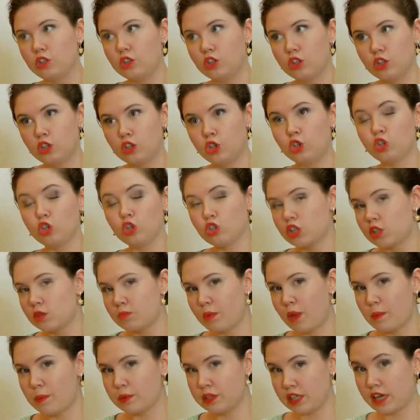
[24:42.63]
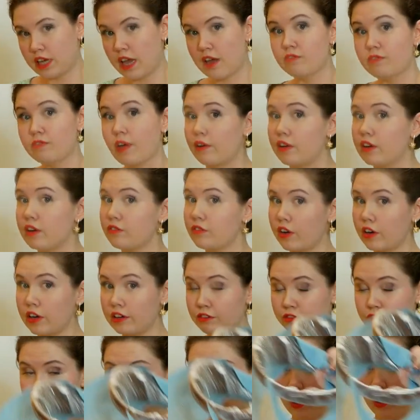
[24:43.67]
you used to be able to get very, very
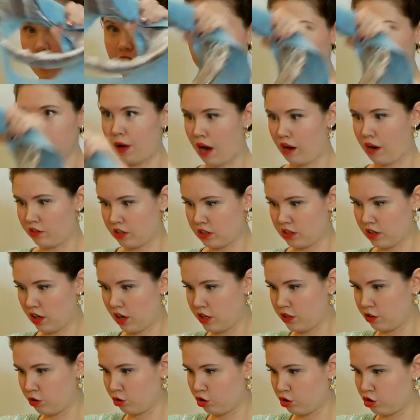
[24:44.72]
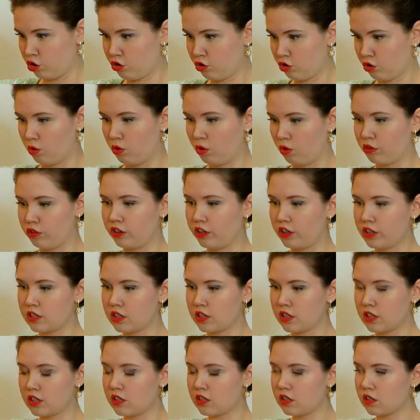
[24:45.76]
fine parasizal straw
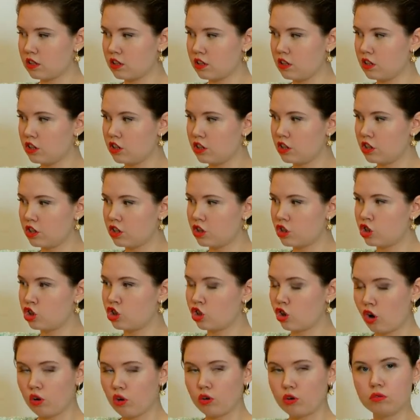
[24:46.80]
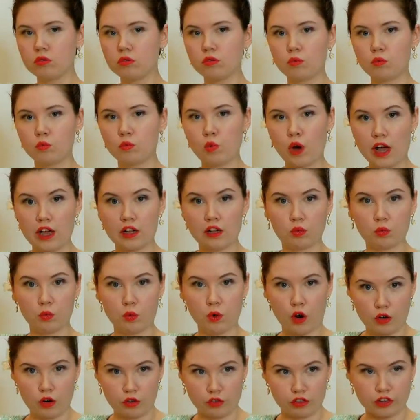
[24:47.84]
that's so well
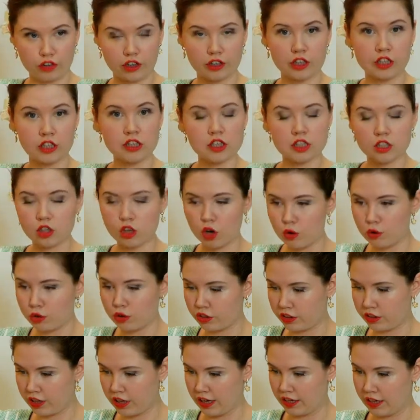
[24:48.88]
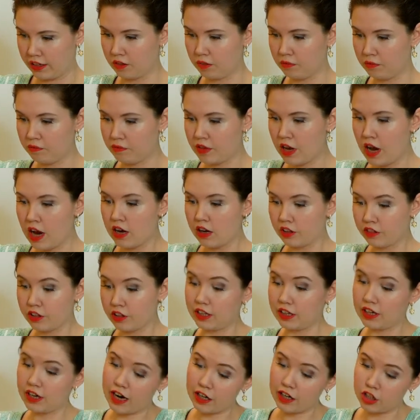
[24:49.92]
woven and so thin that
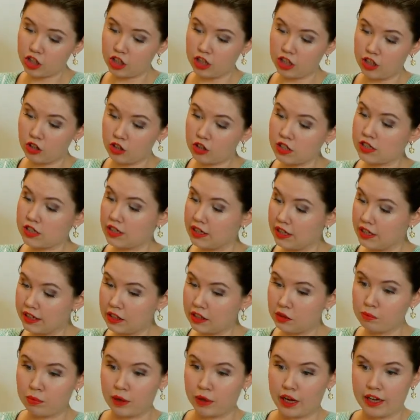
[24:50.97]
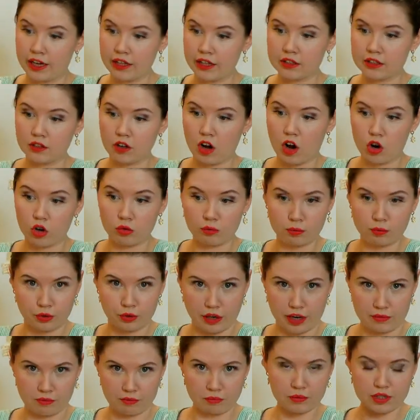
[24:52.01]
it actually looks a little bit, on
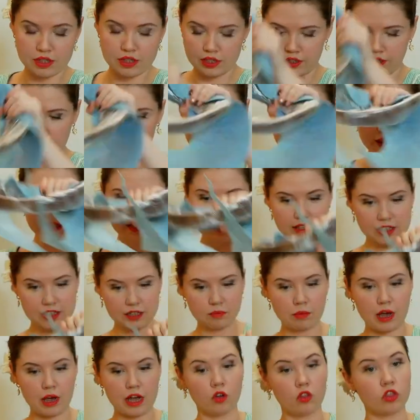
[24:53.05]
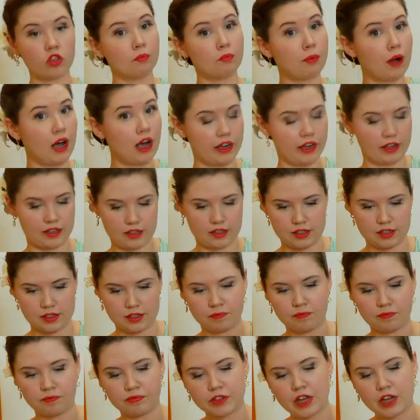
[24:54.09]
brims, like cinnamon on the
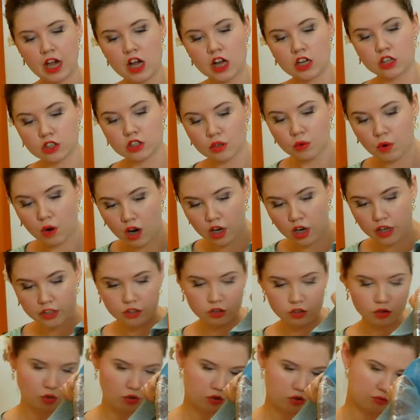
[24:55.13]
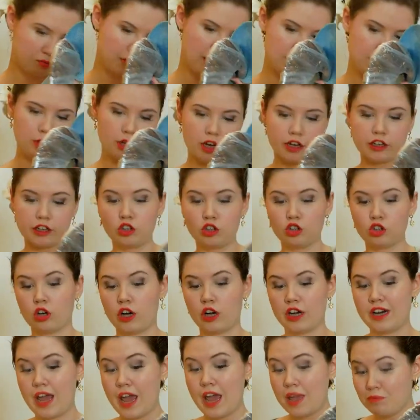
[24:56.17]
bias. So I thought maybe I could try
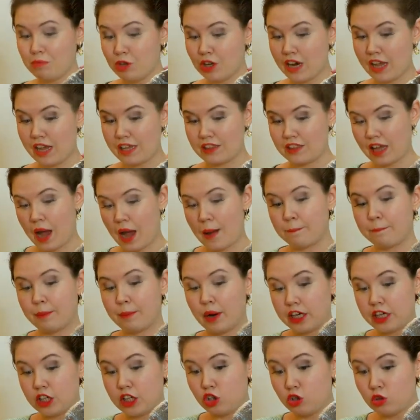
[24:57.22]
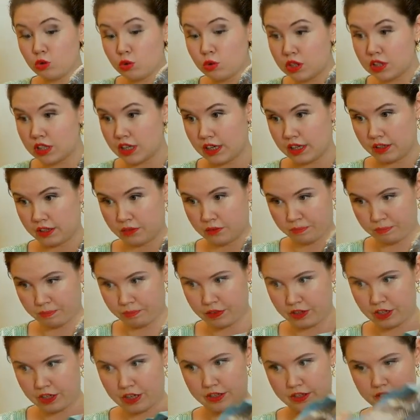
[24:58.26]
and emulate that by using
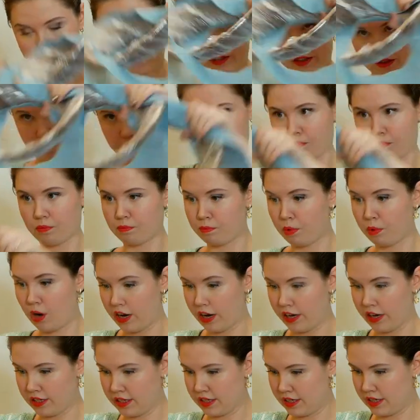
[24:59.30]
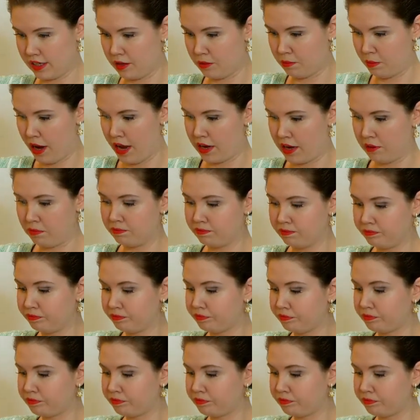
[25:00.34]
this bias cinnamon.